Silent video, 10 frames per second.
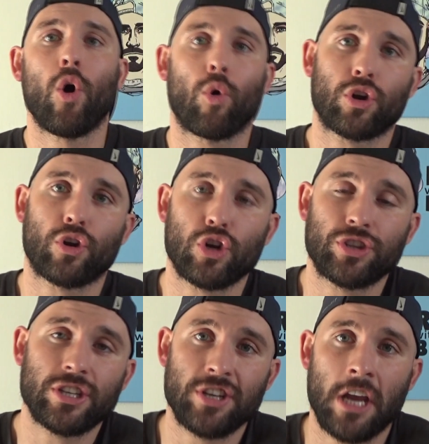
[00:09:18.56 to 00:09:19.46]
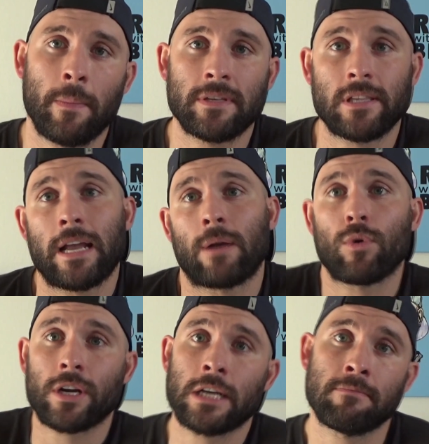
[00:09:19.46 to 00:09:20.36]
Or a girl at the gym is like,
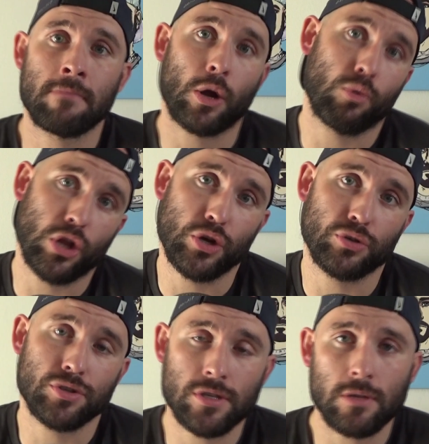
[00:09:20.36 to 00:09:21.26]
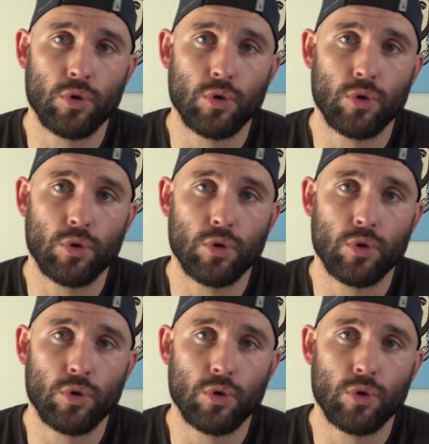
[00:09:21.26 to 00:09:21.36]
working on my glutes,